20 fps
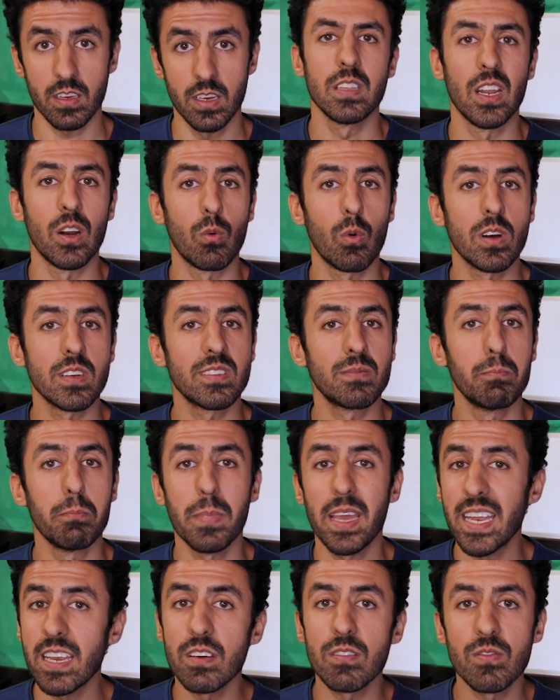There was
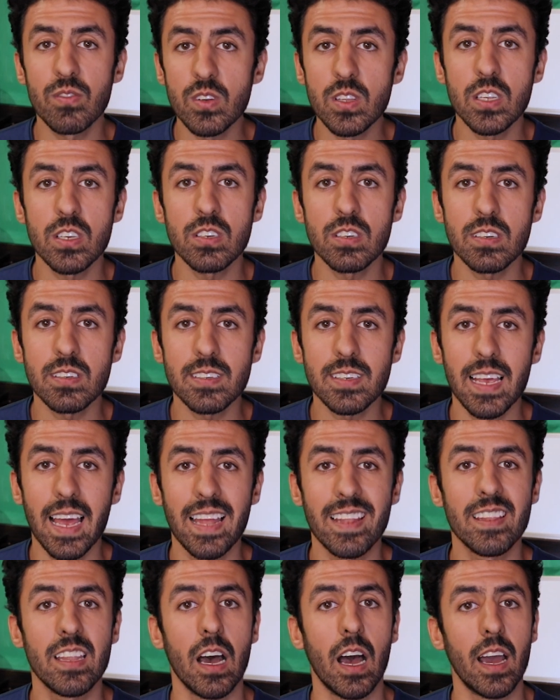many footages
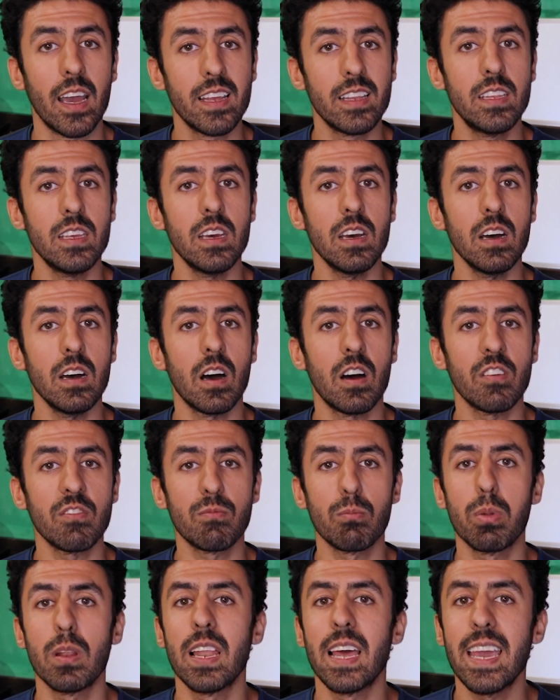and the idea of
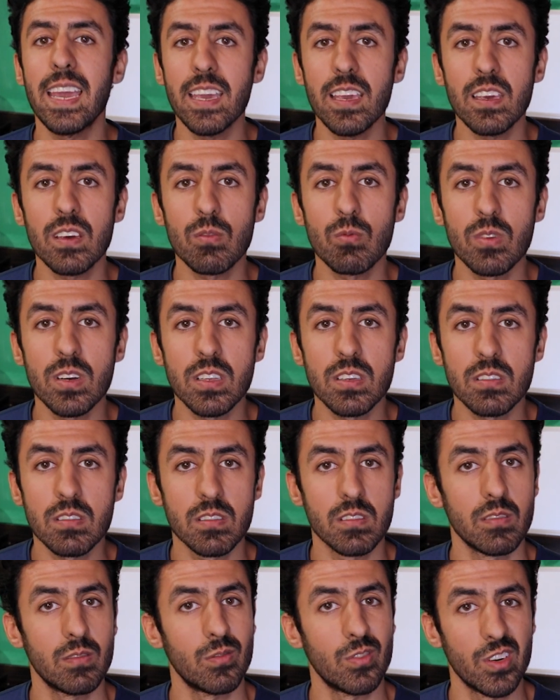playing with
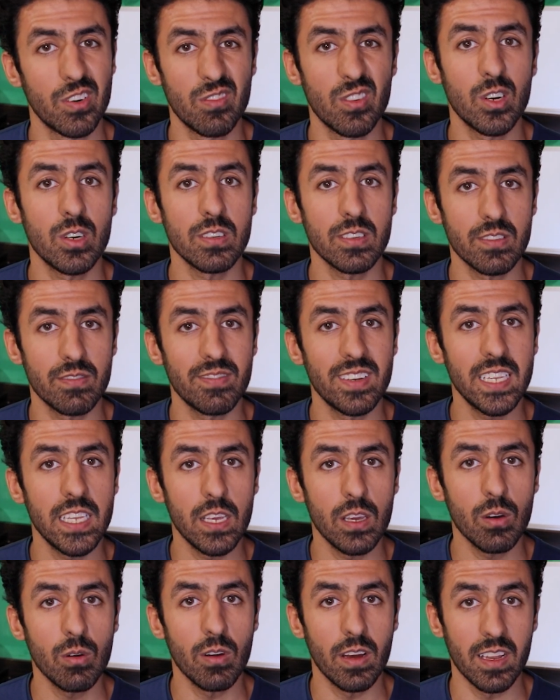reverse
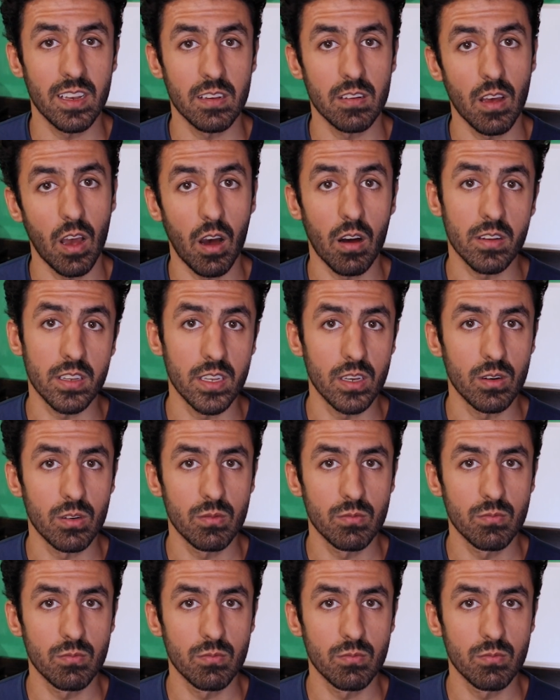video and audio.